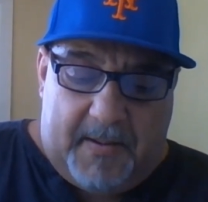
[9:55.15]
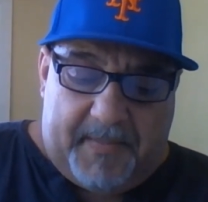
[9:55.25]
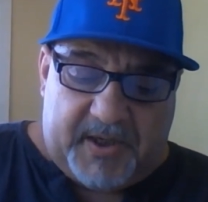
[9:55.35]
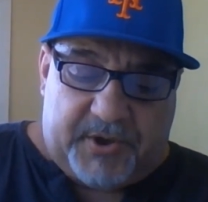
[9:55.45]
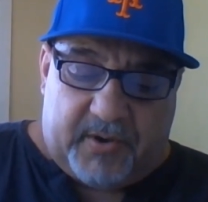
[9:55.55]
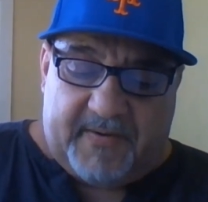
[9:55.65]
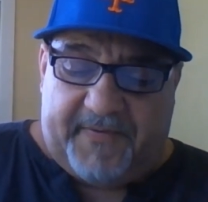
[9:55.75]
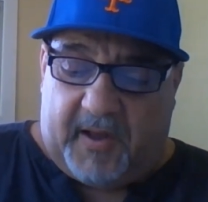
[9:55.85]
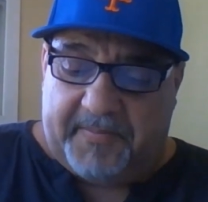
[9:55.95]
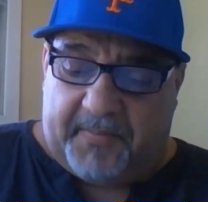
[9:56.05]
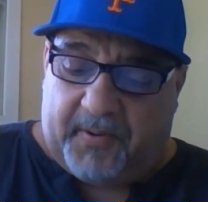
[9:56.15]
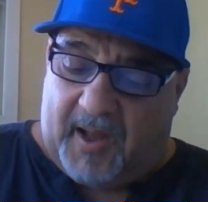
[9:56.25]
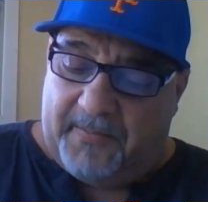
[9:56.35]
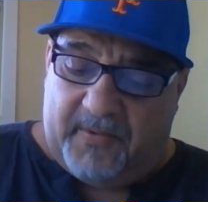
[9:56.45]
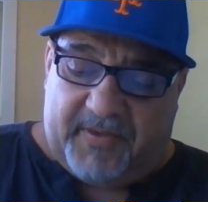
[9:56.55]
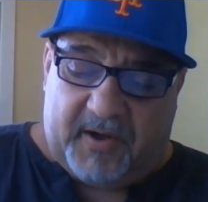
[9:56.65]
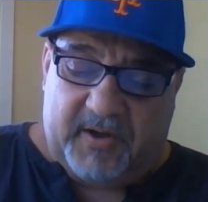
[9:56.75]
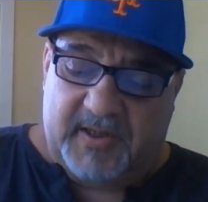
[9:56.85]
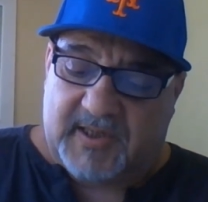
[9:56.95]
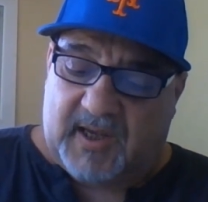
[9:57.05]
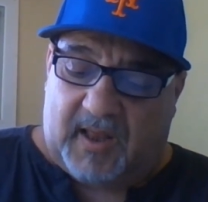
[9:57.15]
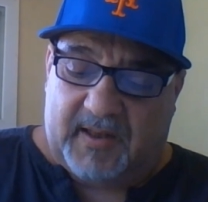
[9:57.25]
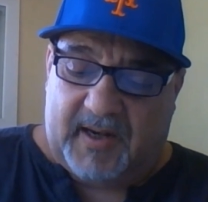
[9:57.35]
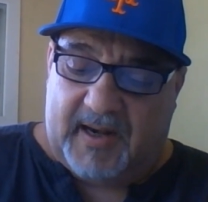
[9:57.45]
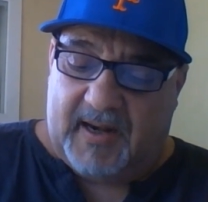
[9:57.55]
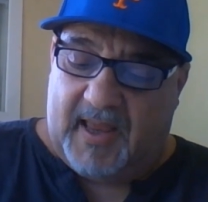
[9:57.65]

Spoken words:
Make sure to develop the problem with a good, solid,